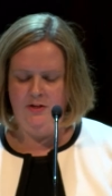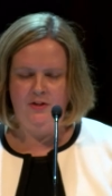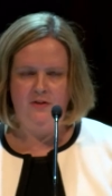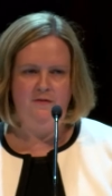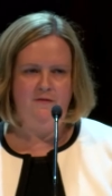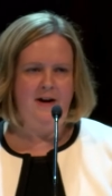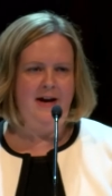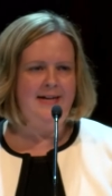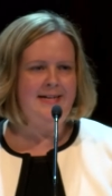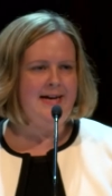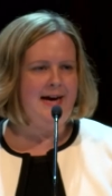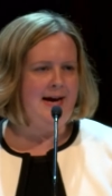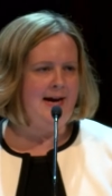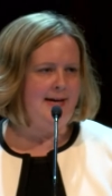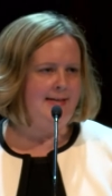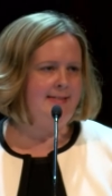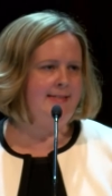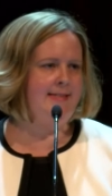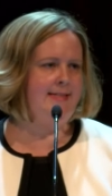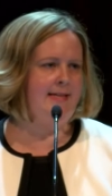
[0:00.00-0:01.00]
to find
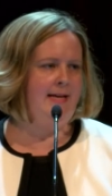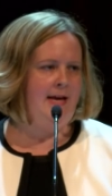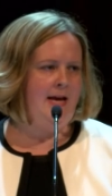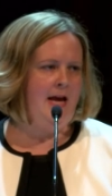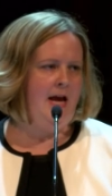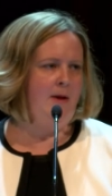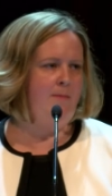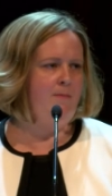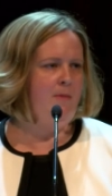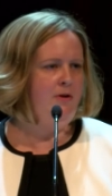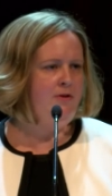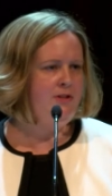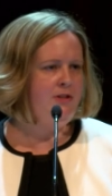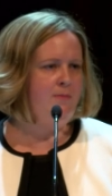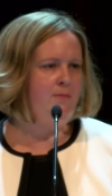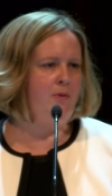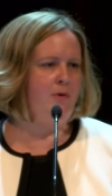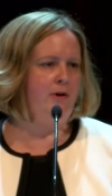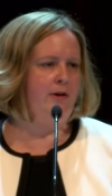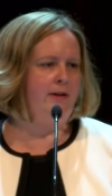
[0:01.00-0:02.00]
us, and most
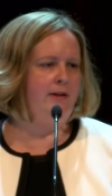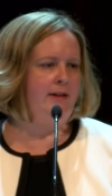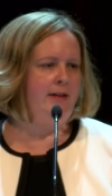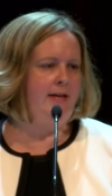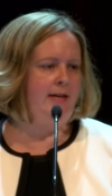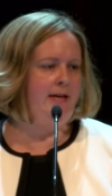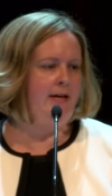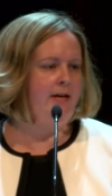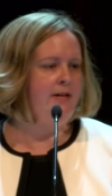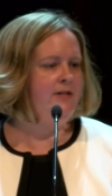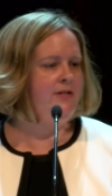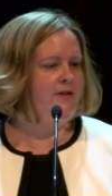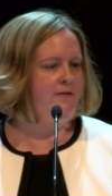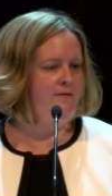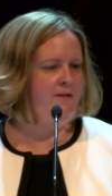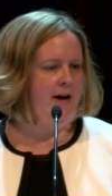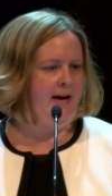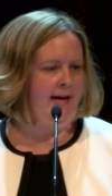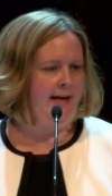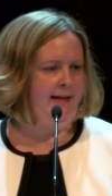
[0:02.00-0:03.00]
importantly, to
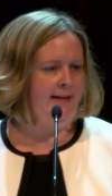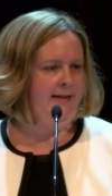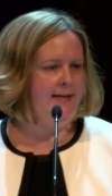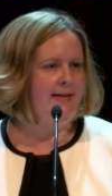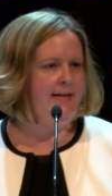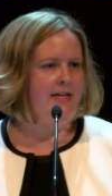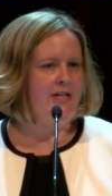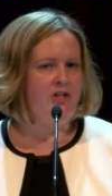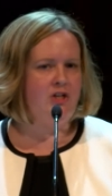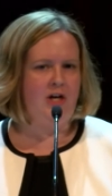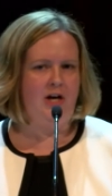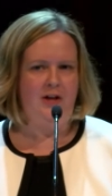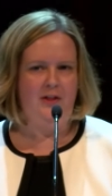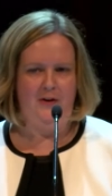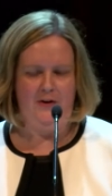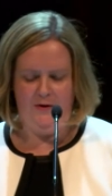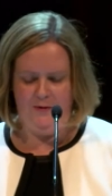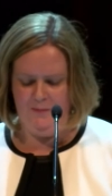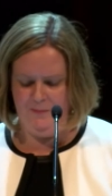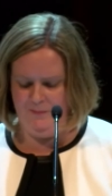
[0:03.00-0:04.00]
find each
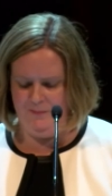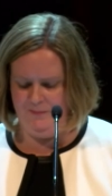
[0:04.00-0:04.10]
other.